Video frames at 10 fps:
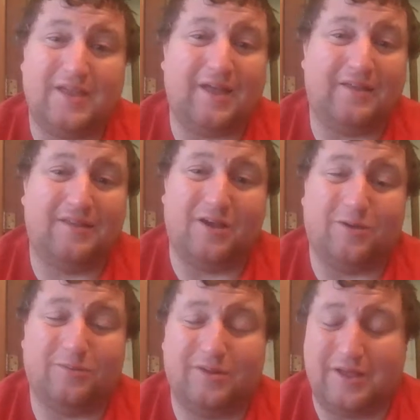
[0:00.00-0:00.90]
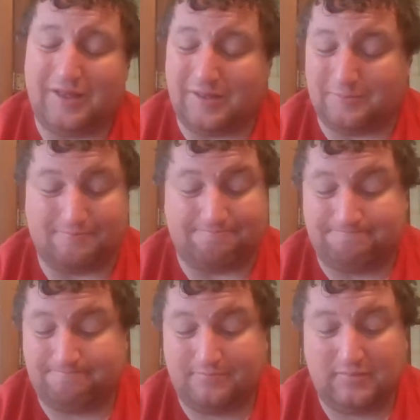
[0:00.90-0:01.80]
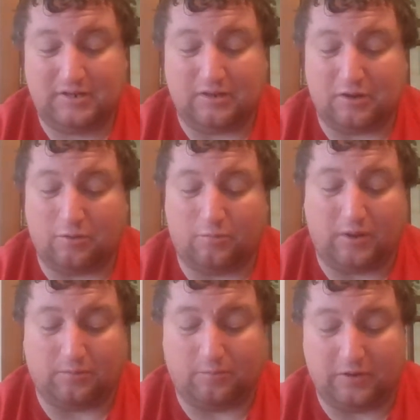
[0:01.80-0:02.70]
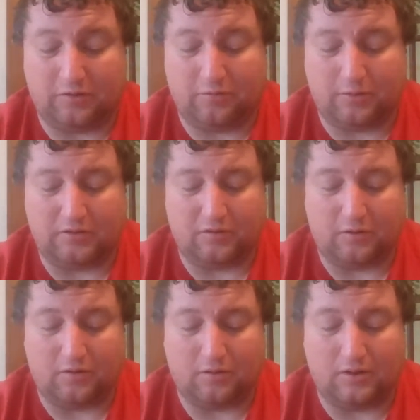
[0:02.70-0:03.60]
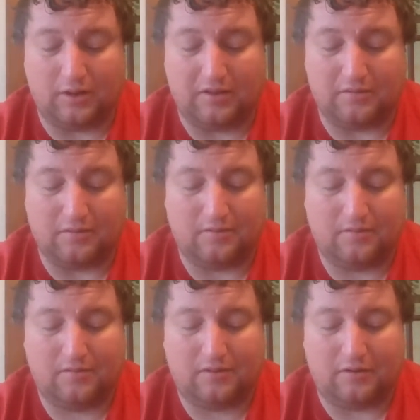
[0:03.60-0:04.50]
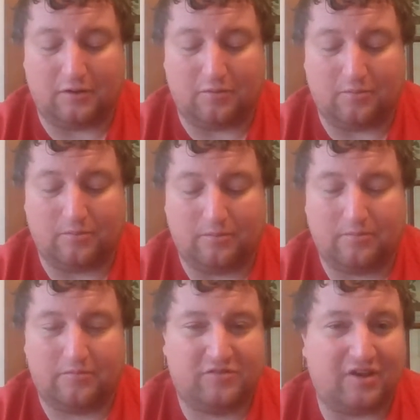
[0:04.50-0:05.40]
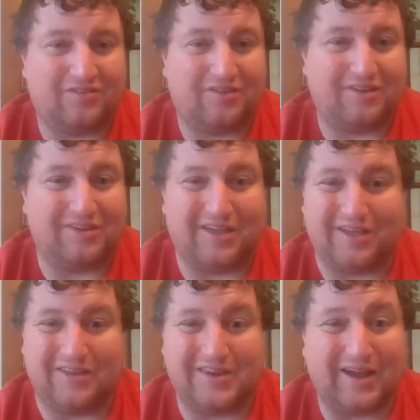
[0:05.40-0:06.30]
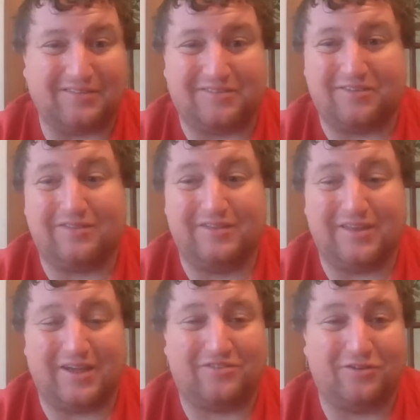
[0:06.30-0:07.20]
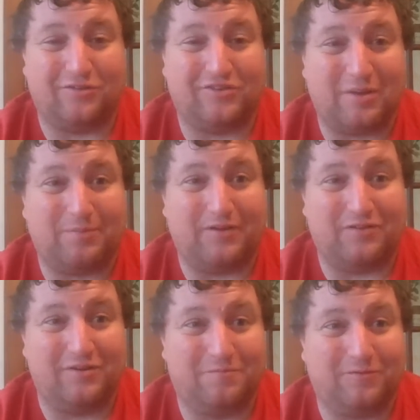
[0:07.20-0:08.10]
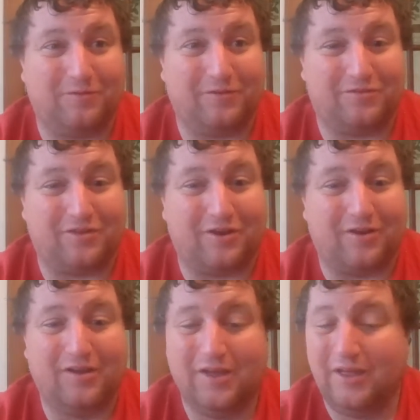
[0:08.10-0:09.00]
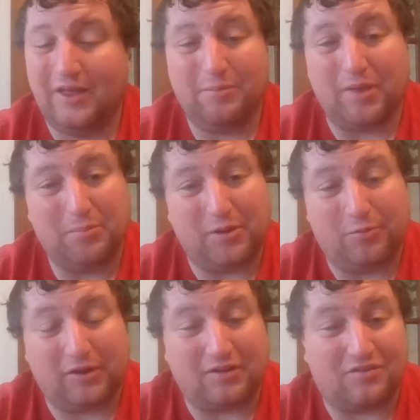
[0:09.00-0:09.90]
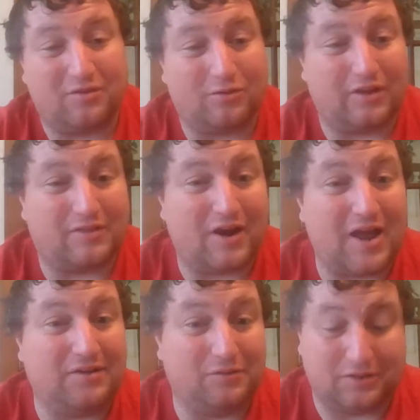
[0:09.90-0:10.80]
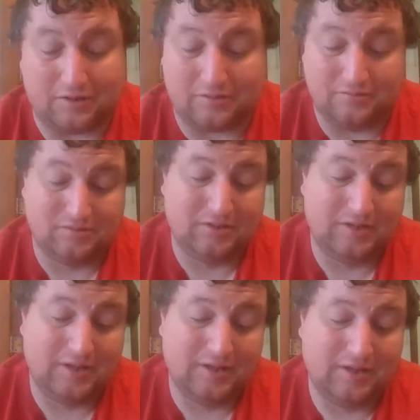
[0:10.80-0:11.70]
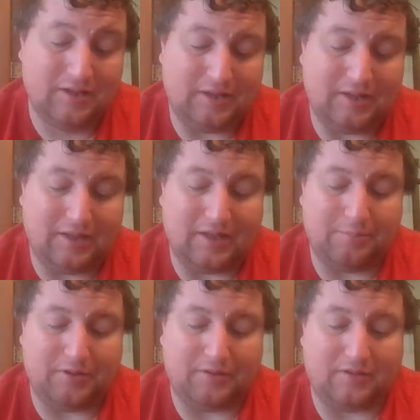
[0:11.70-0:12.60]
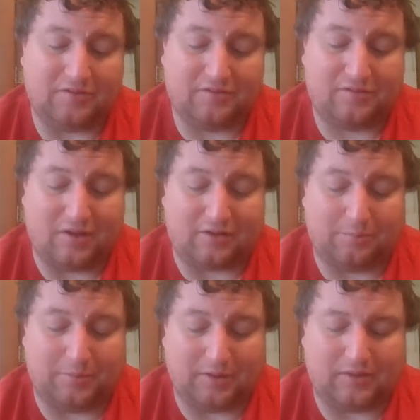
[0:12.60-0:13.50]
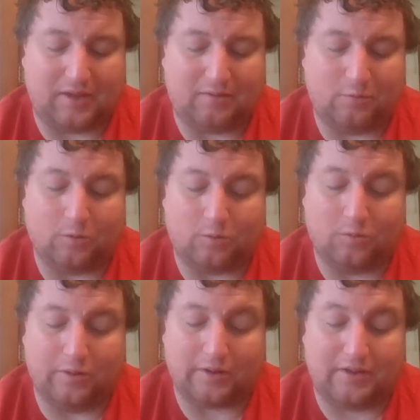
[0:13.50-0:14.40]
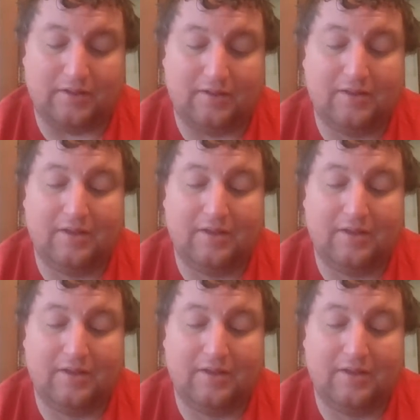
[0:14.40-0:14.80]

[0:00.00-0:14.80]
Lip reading: that note, we do return and, chasing the ninth national championship for this year. And maybe we can still get there. I don't know. But let's talk about that real quick.